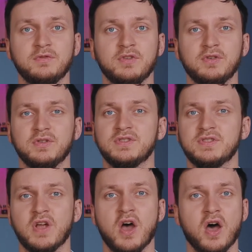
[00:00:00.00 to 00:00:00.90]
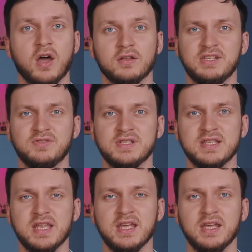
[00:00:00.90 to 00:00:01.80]
of you it's not
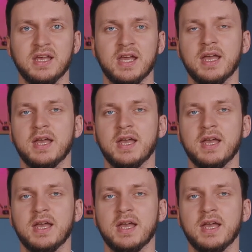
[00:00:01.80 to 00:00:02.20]
interesting,